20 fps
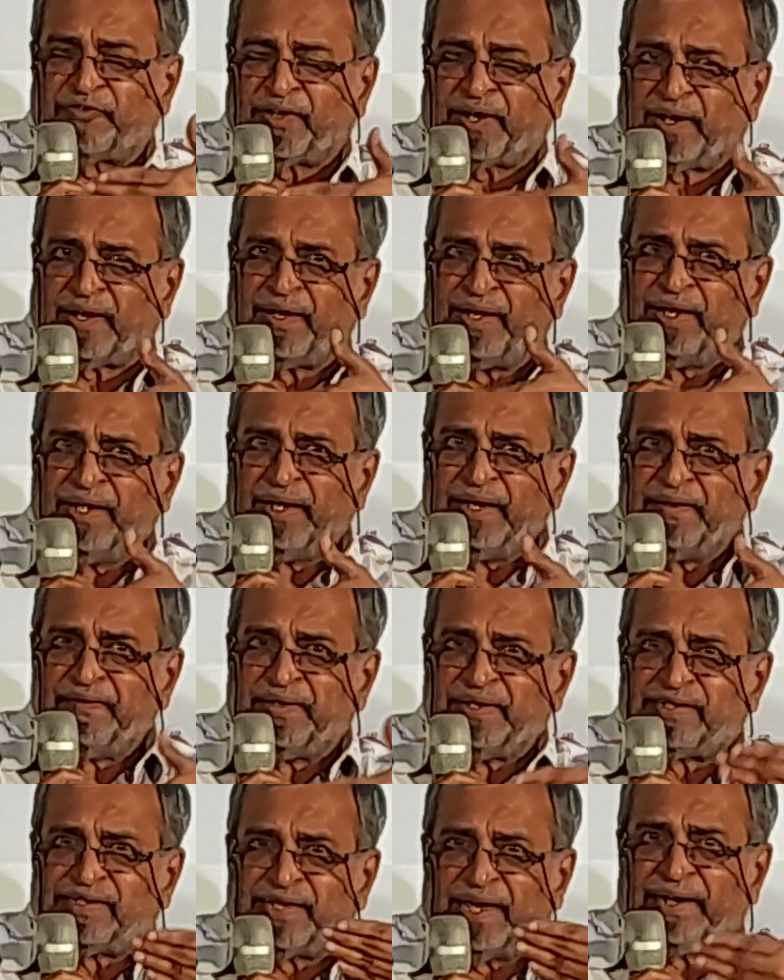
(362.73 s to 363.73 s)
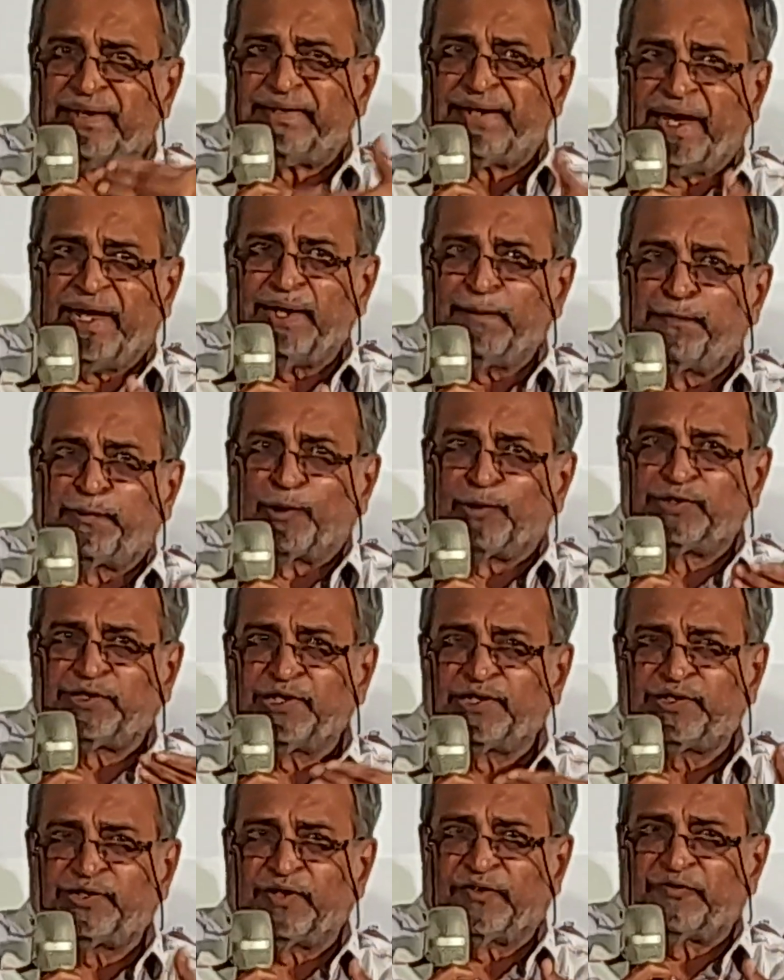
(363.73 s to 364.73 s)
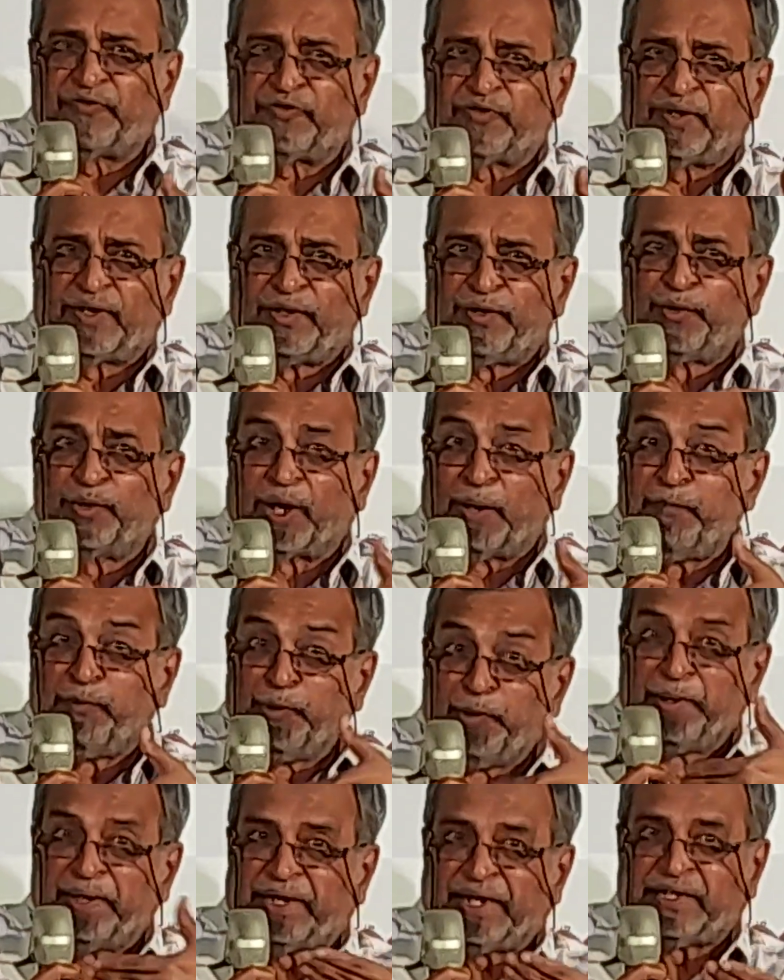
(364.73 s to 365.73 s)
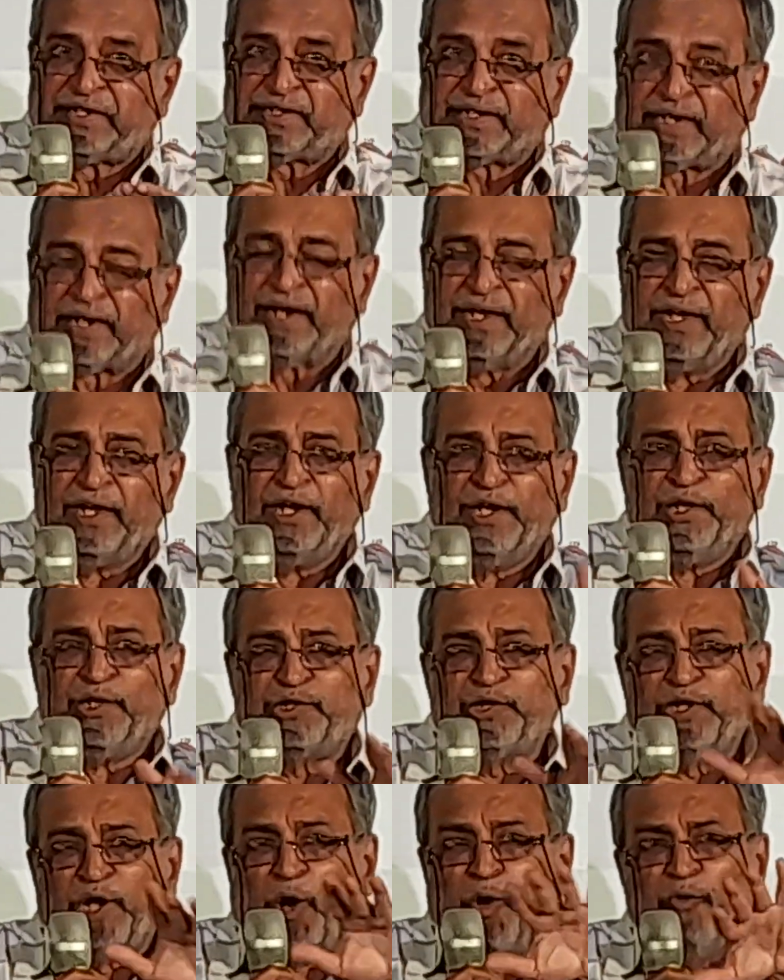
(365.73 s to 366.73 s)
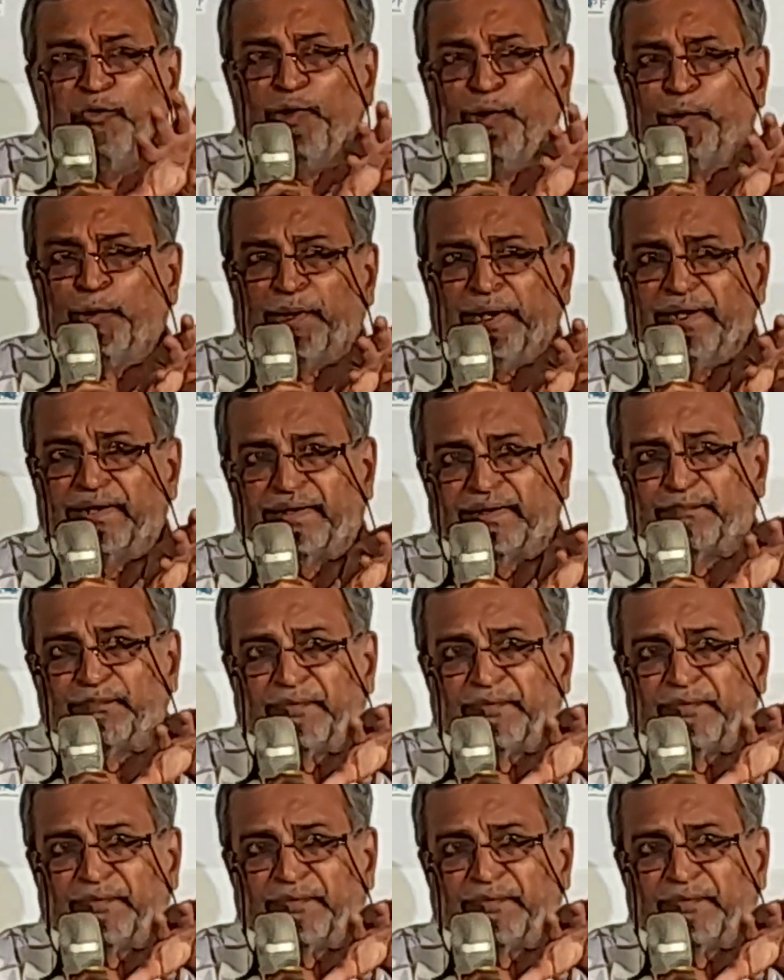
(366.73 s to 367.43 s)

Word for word: uh, this entire process of, uh, you know, communication. So now you look at,